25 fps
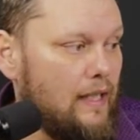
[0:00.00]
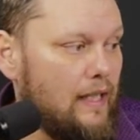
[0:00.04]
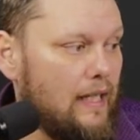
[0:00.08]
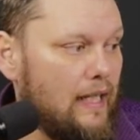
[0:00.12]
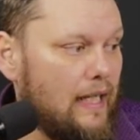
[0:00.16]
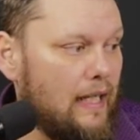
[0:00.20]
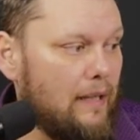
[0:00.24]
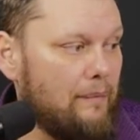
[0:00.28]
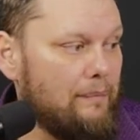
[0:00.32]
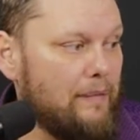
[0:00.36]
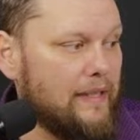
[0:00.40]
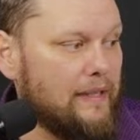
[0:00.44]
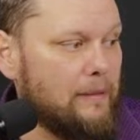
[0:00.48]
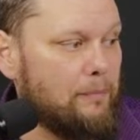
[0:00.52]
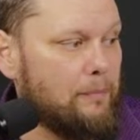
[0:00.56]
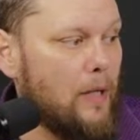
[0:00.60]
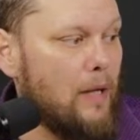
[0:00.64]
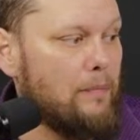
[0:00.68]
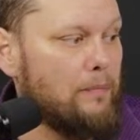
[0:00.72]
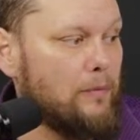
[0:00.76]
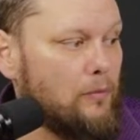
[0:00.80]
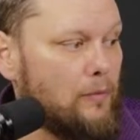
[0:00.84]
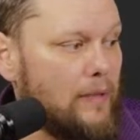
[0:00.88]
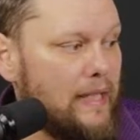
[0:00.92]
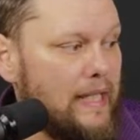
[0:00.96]
That the
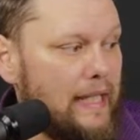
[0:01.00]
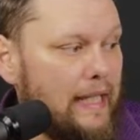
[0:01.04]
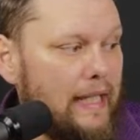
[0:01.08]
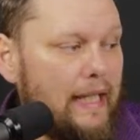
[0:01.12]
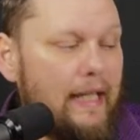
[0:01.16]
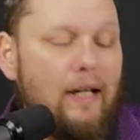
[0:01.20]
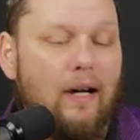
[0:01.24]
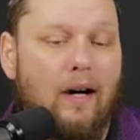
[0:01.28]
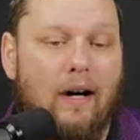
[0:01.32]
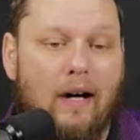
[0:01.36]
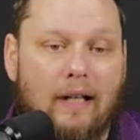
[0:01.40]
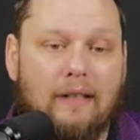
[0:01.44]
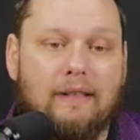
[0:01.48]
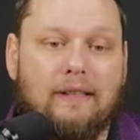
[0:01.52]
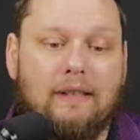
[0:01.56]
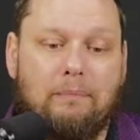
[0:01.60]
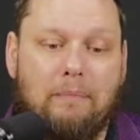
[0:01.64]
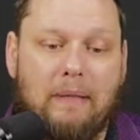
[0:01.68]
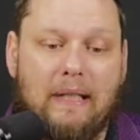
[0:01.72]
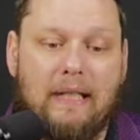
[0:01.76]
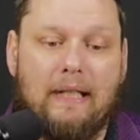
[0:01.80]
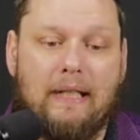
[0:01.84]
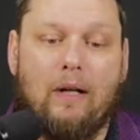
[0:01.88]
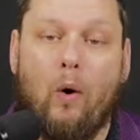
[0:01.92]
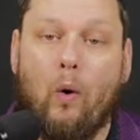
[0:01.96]
proper reading ought to
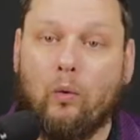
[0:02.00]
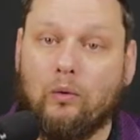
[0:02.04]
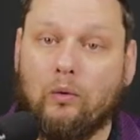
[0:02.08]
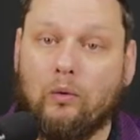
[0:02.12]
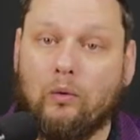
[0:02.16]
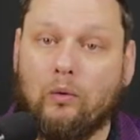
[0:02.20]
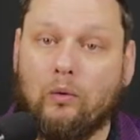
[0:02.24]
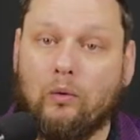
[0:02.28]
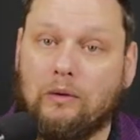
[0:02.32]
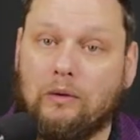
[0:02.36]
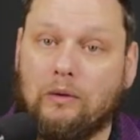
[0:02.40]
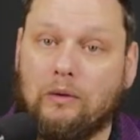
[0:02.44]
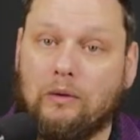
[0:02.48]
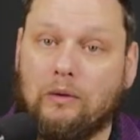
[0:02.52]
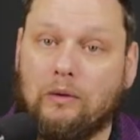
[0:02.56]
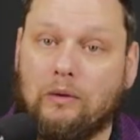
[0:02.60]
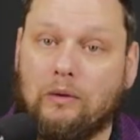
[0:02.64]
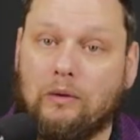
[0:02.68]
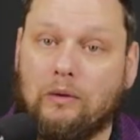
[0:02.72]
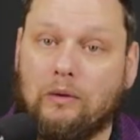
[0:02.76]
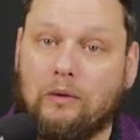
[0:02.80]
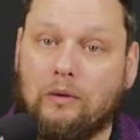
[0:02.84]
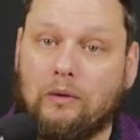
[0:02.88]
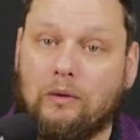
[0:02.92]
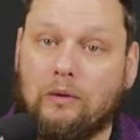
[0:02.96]
be only begotten
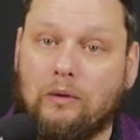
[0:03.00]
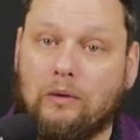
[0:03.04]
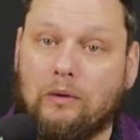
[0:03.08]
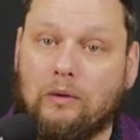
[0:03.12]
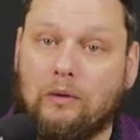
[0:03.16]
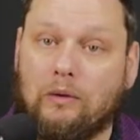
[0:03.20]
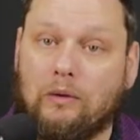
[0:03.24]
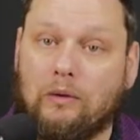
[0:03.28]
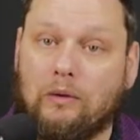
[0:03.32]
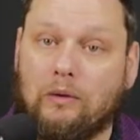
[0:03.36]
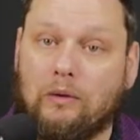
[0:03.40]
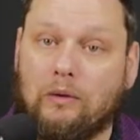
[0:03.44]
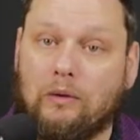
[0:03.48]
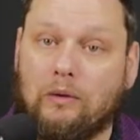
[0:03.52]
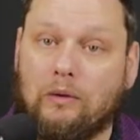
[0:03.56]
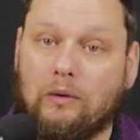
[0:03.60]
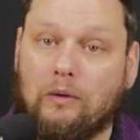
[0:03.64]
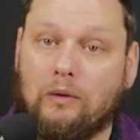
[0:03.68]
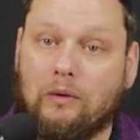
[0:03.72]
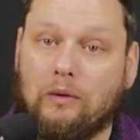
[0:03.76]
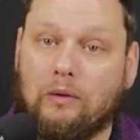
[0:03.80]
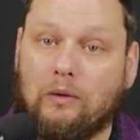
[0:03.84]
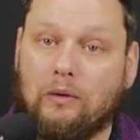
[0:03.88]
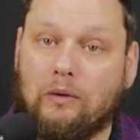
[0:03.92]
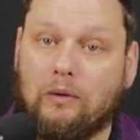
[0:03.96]
Son.
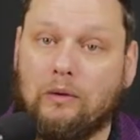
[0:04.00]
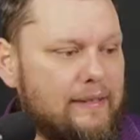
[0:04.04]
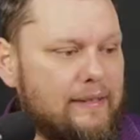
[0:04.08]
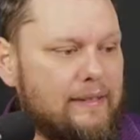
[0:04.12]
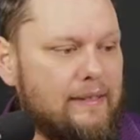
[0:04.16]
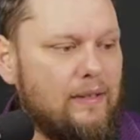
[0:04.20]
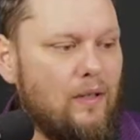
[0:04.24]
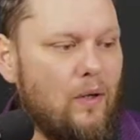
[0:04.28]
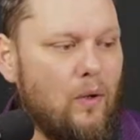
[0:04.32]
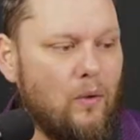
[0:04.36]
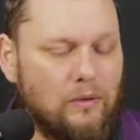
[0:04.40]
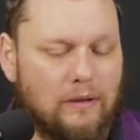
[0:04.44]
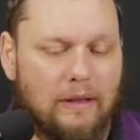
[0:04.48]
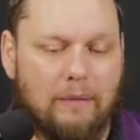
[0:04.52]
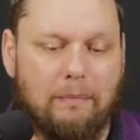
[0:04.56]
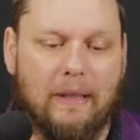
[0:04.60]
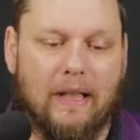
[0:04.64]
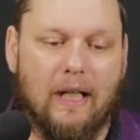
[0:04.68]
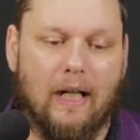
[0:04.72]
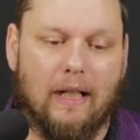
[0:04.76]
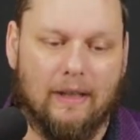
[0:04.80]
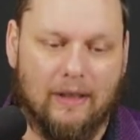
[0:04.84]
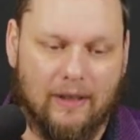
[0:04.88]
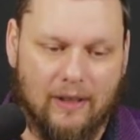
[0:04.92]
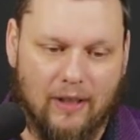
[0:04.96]
And this only
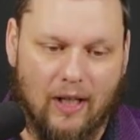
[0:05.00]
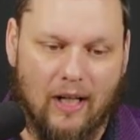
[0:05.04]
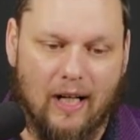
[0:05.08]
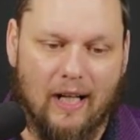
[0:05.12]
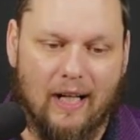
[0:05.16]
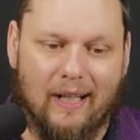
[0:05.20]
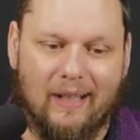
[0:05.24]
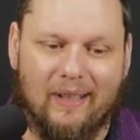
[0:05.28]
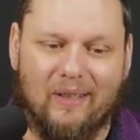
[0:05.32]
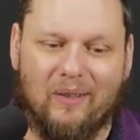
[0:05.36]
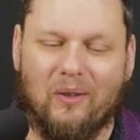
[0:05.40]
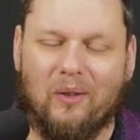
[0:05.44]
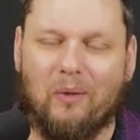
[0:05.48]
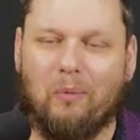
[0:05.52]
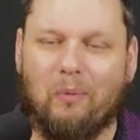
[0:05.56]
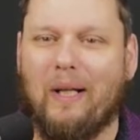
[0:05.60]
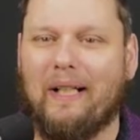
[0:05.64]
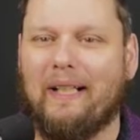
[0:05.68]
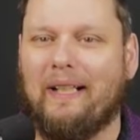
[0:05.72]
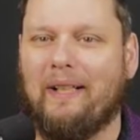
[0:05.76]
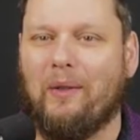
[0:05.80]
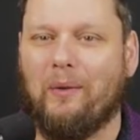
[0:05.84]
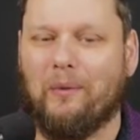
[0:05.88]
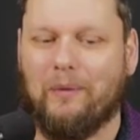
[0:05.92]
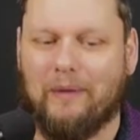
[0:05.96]
begotten God or one
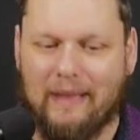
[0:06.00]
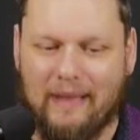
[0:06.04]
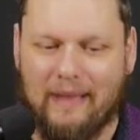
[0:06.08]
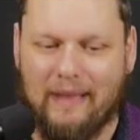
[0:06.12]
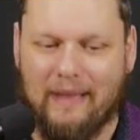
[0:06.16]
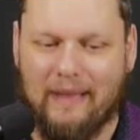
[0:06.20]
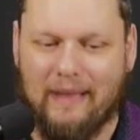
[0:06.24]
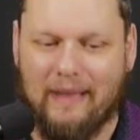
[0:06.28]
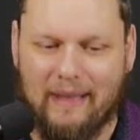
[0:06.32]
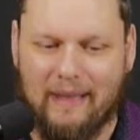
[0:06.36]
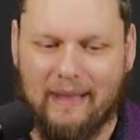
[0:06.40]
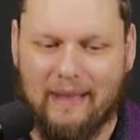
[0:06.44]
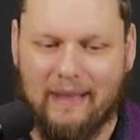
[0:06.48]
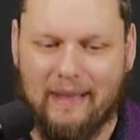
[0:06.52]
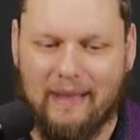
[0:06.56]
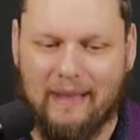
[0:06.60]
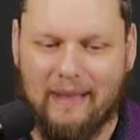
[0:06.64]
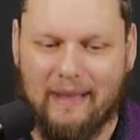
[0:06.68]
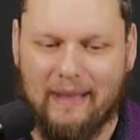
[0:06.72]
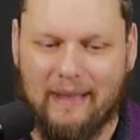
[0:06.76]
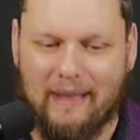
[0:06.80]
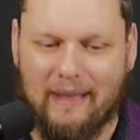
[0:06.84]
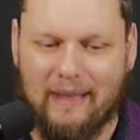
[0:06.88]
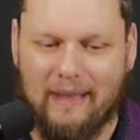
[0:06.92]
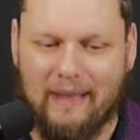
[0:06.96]
and only God or
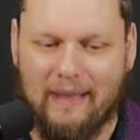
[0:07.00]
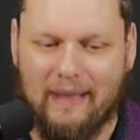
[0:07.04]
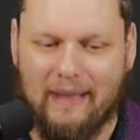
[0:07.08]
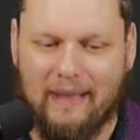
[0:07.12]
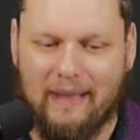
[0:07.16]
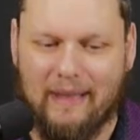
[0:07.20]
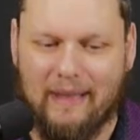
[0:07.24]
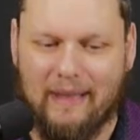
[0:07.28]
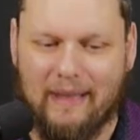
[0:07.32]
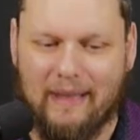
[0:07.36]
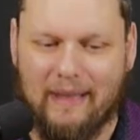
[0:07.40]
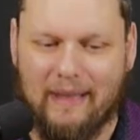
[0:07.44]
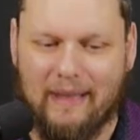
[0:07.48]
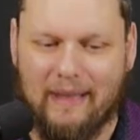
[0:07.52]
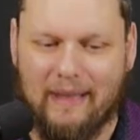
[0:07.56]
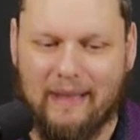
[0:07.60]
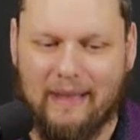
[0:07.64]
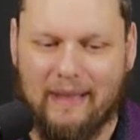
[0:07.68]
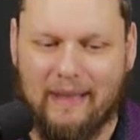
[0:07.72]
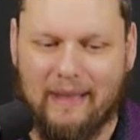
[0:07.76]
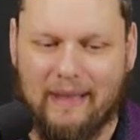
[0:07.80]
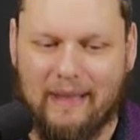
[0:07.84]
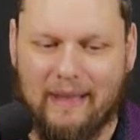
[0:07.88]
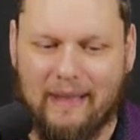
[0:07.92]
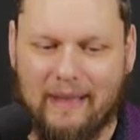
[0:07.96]
God the only Son
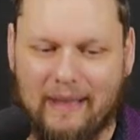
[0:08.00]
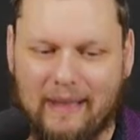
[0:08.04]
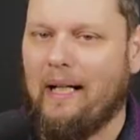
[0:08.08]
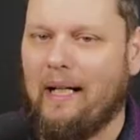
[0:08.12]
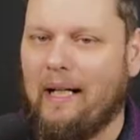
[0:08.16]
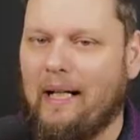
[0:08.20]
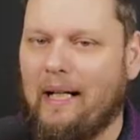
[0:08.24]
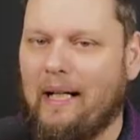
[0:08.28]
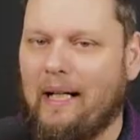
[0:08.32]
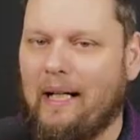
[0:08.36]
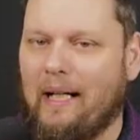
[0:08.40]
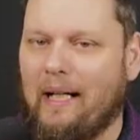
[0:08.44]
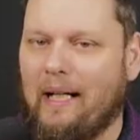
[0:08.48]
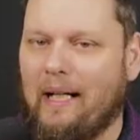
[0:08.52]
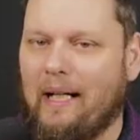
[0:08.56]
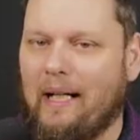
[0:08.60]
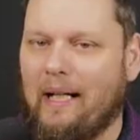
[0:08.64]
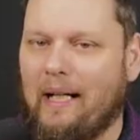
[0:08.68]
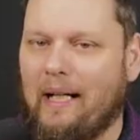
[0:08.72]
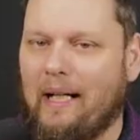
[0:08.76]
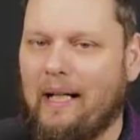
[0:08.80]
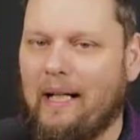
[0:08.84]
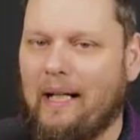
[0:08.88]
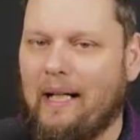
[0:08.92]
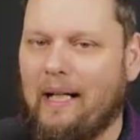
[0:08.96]
doesn't
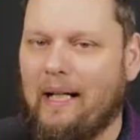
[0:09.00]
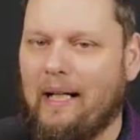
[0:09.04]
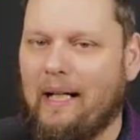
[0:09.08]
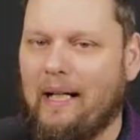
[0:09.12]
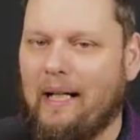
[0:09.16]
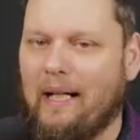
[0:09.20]
work out.